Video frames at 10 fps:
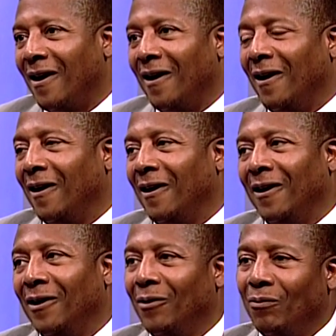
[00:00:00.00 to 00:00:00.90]

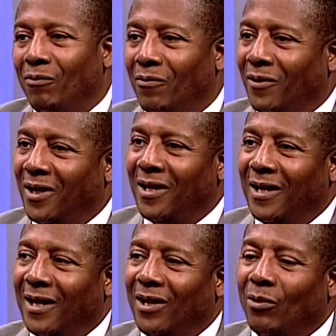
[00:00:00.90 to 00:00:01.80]

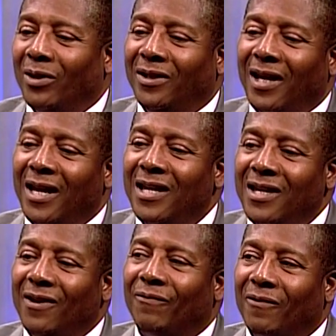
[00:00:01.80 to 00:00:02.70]
There were 10
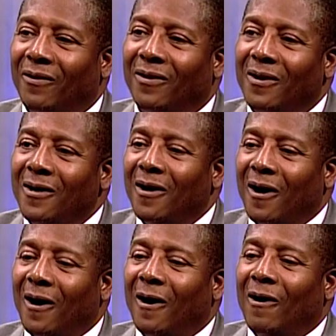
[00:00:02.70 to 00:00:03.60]
different
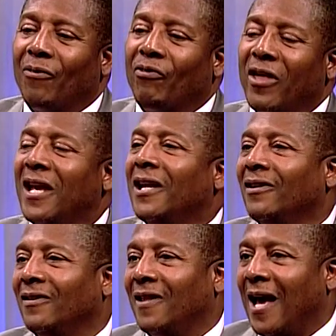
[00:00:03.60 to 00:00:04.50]

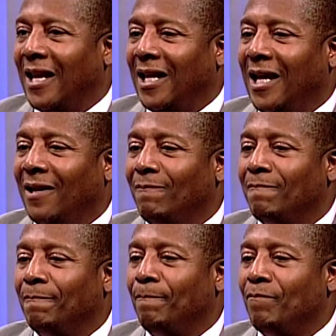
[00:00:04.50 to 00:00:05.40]
things that it
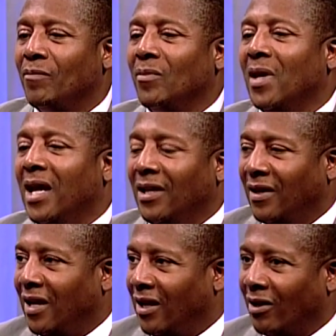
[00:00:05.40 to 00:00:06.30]

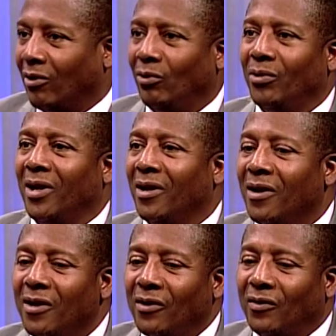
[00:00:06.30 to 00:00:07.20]
did, including
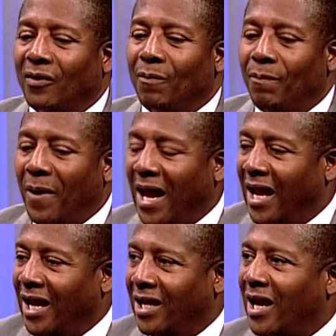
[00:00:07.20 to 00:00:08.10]
some
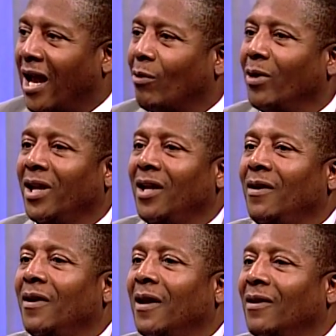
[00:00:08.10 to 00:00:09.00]
pay
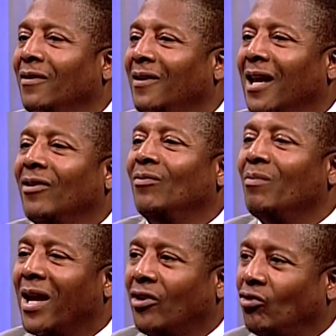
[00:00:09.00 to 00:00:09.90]
equity and
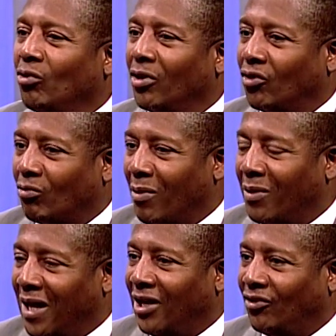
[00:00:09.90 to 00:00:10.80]
making sure
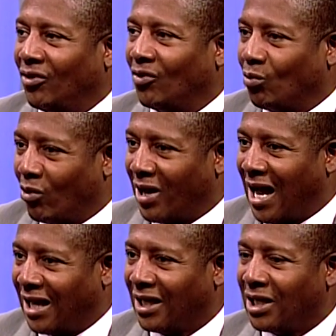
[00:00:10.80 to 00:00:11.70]
discriminations were not